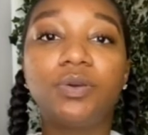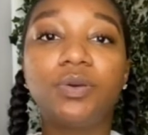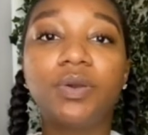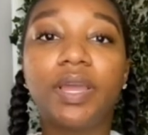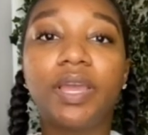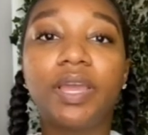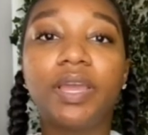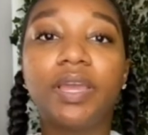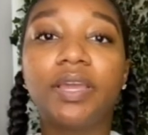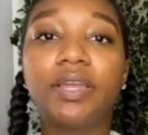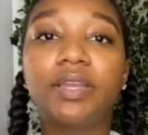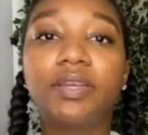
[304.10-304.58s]

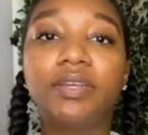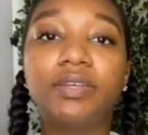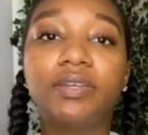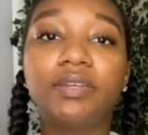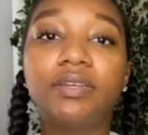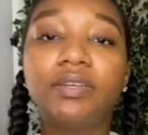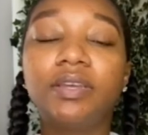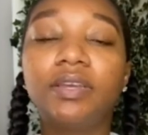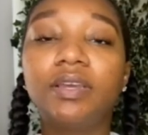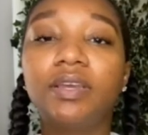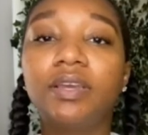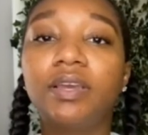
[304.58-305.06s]
and
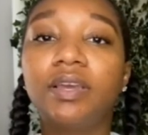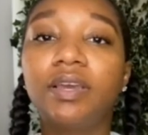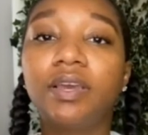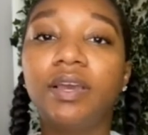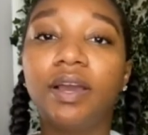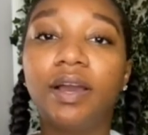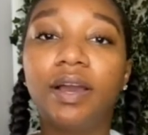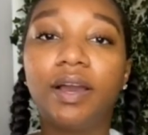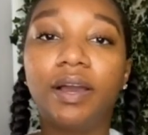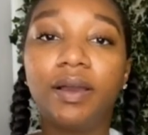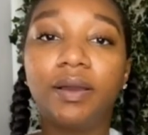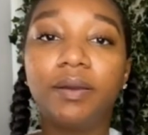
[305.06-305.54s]

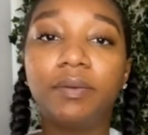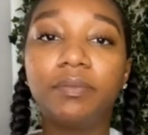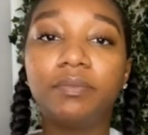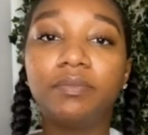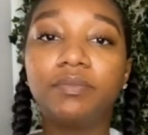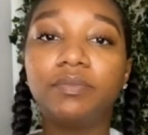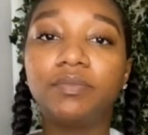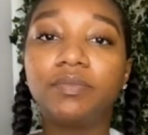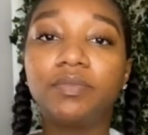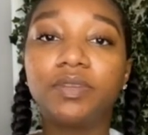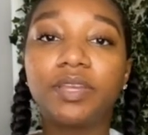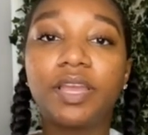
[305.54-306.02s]

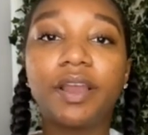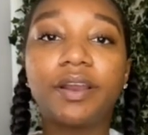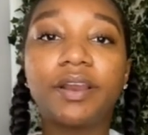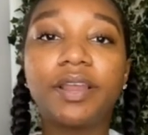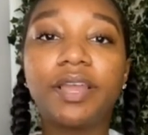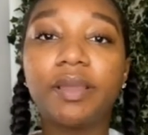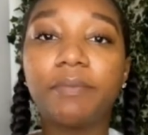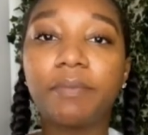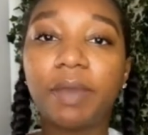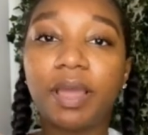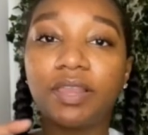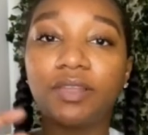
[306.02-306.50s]

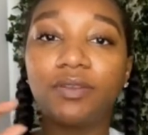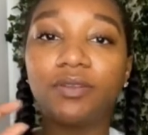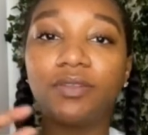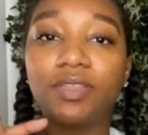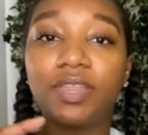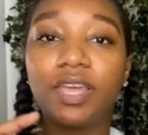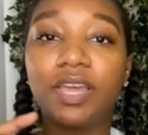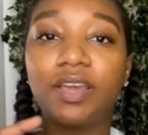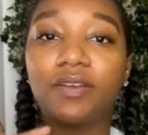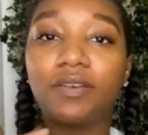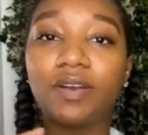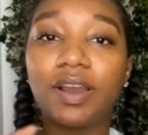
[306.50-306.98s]
carrying my little
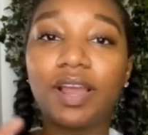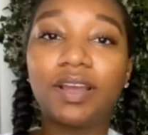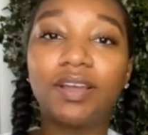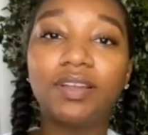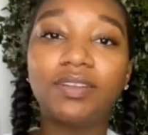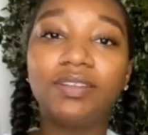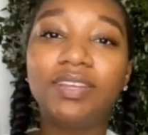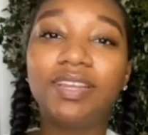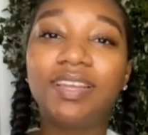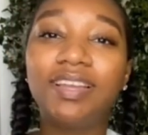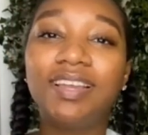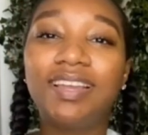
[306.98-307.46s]
thing
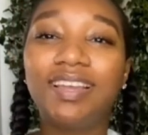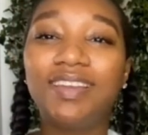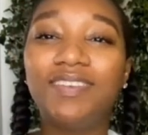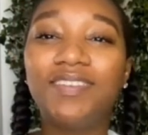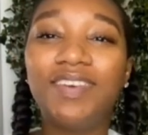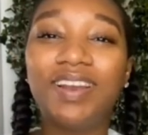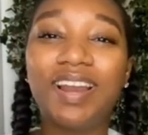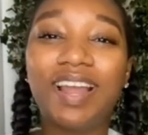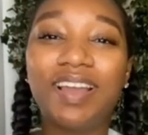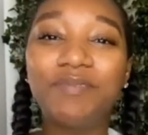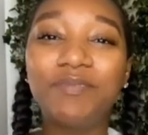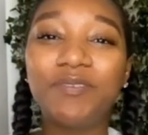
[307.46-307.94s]
around
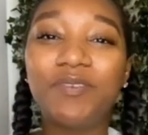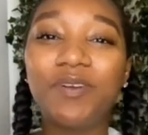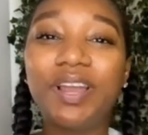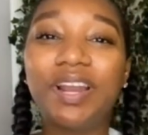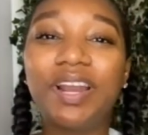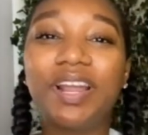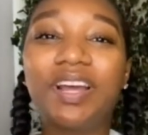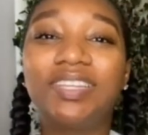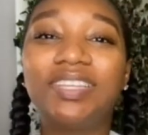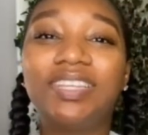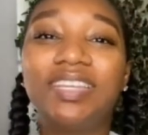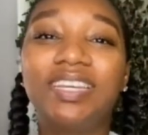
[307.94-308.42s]
when I'm
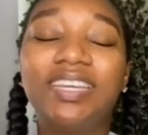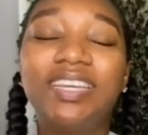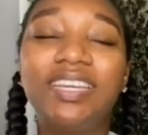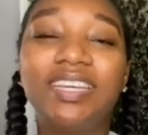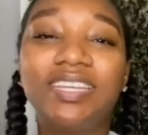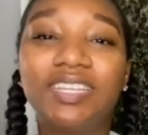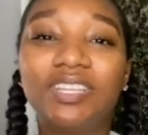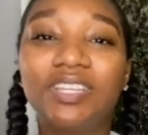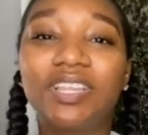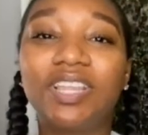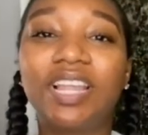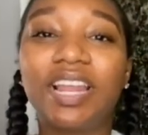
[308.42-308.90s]
going out to
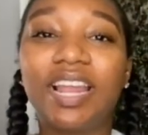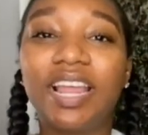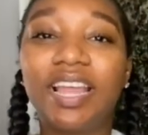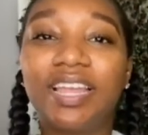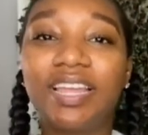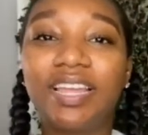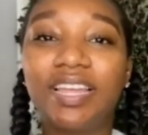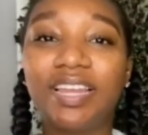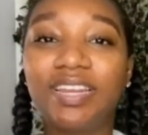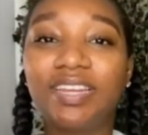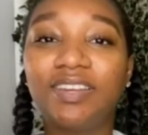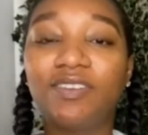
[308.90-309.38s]
eat so that I
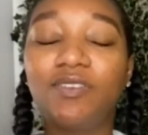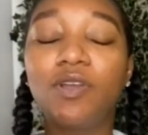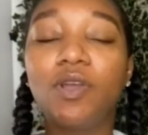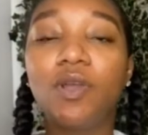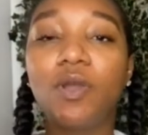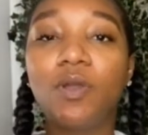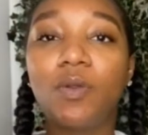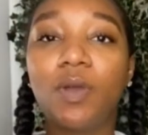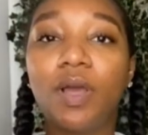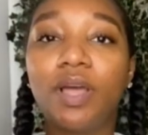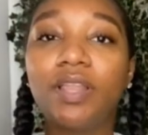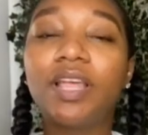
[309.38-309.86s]
can,
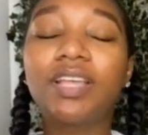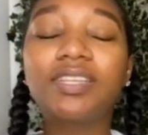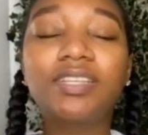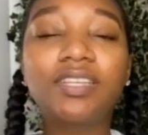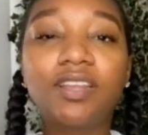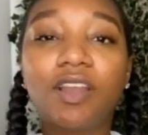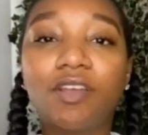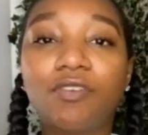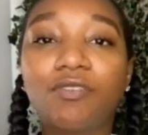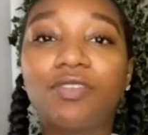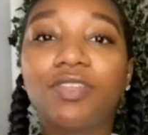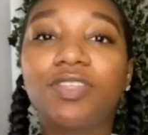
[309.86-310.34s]
and that's
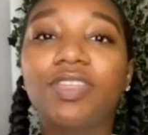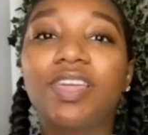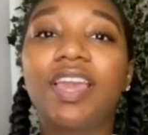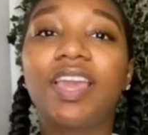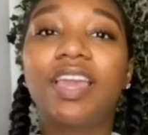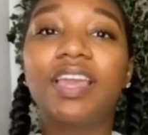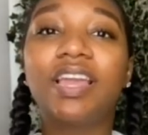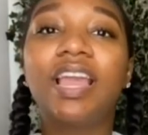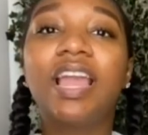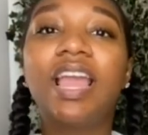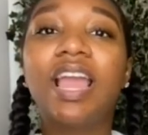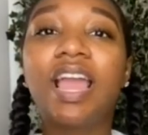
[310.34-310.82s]
another
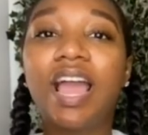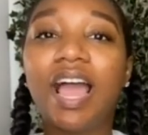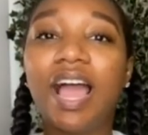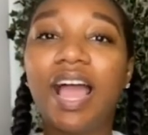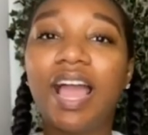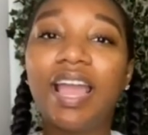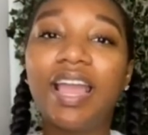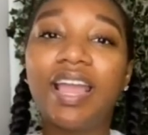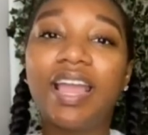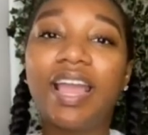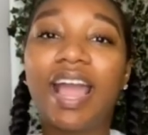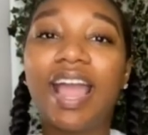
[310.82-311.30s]
thing.
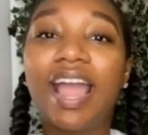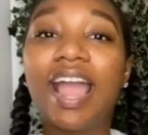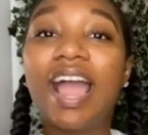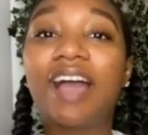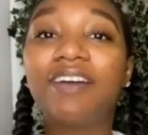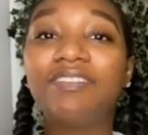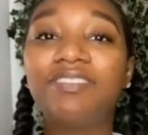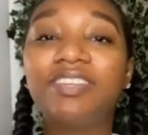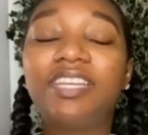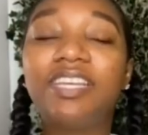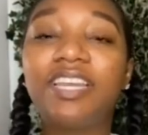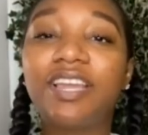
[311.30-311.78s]
I
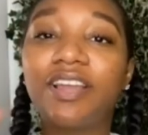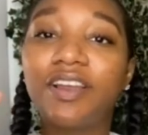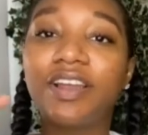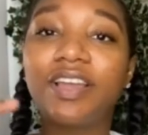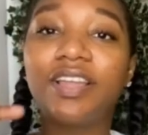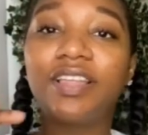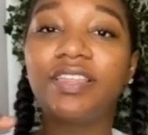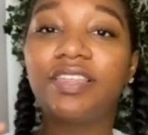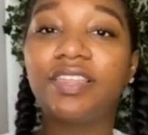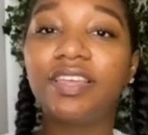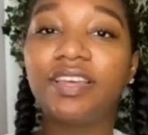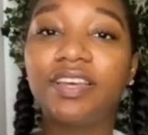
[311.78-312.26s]
have to
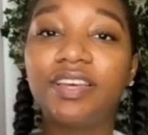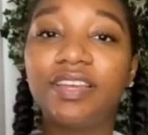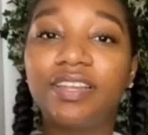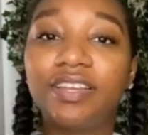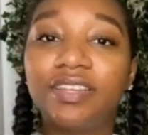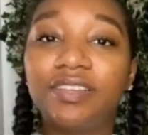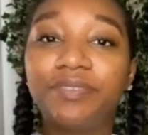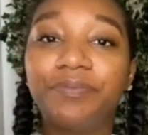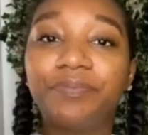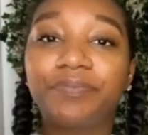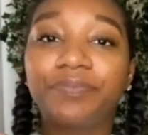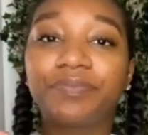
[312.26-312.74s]
carry
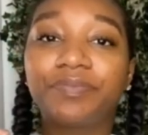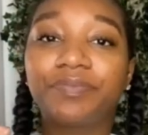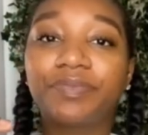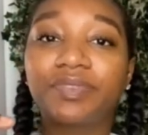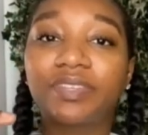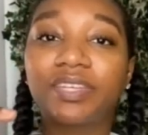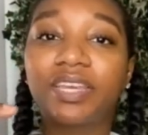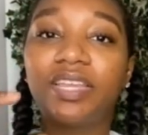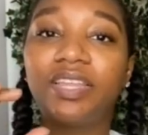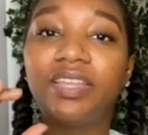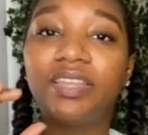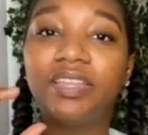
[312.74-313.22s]

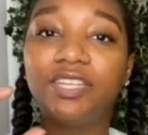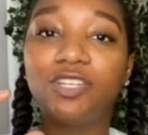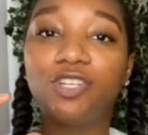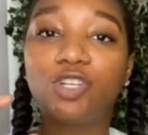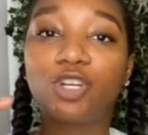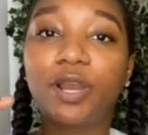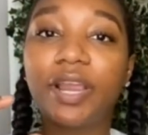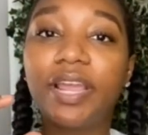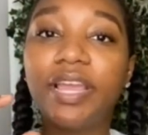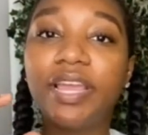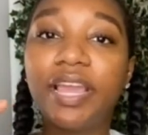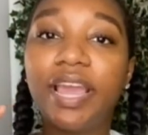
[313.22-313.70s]
the
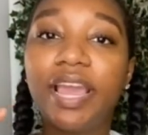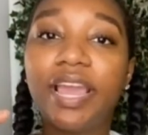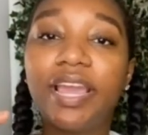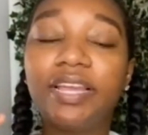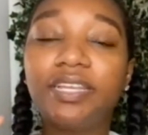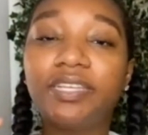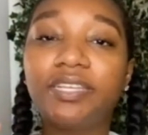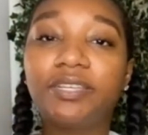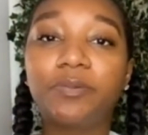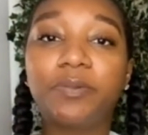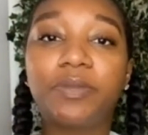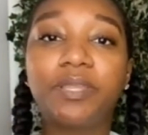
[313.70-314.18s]
tray
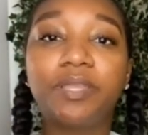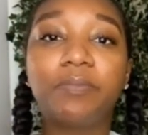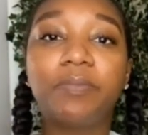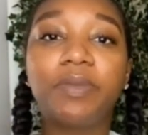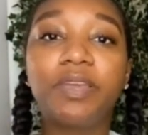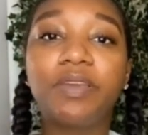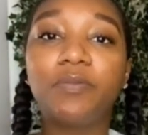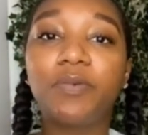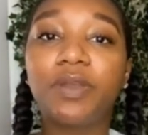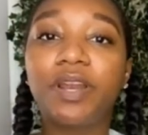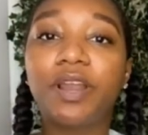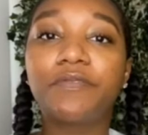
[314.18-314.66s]
case with
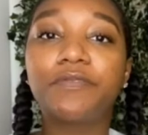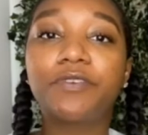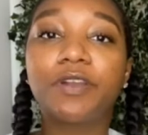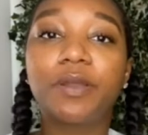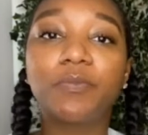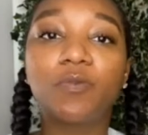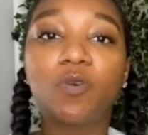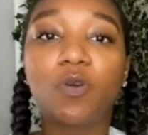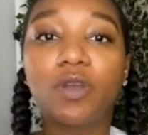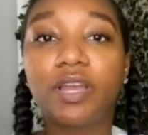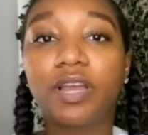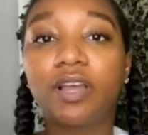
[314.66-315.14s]
me whenever
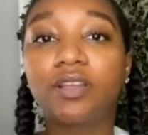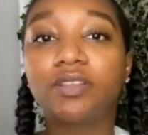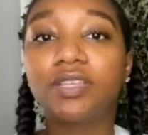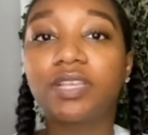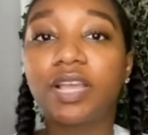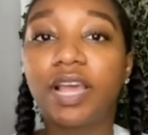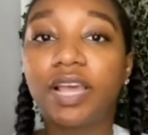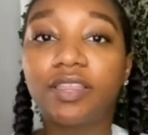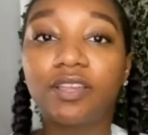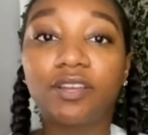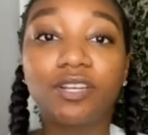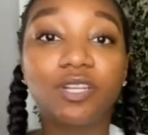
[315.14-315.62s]
I'm going
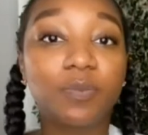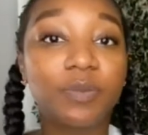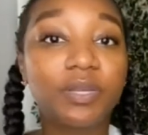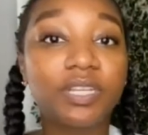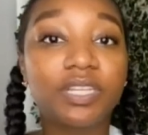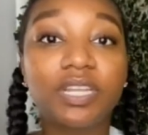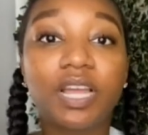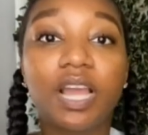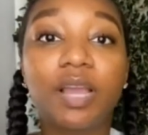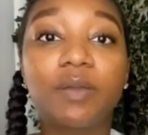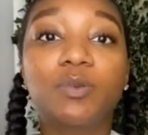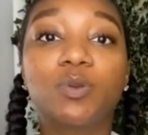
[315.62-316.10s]
outside. There's been
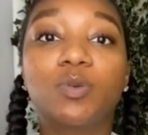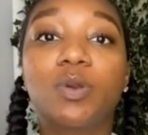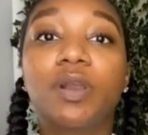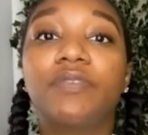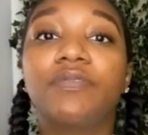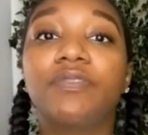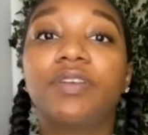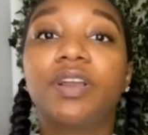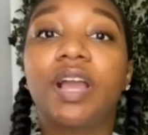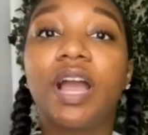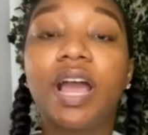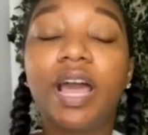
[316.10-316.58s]
times where I
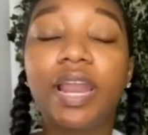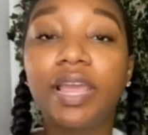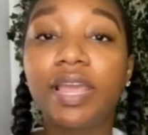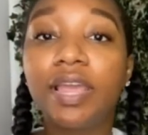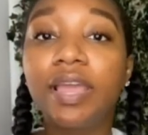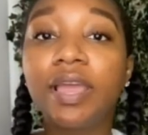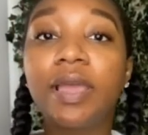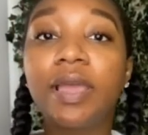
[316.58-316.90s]
forgot it,